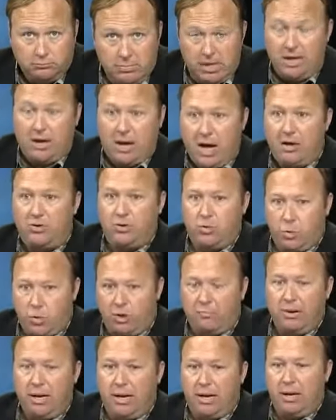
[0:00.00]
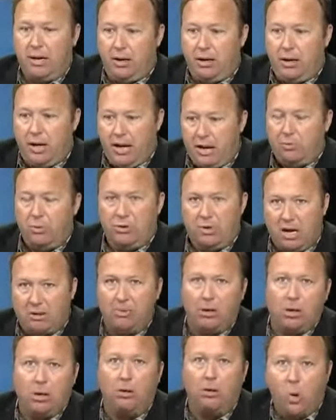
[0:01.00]
Because we're being hit with
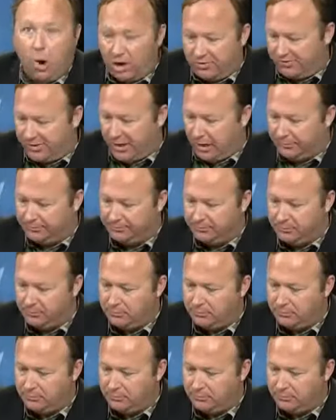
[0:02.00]
chemical warfare.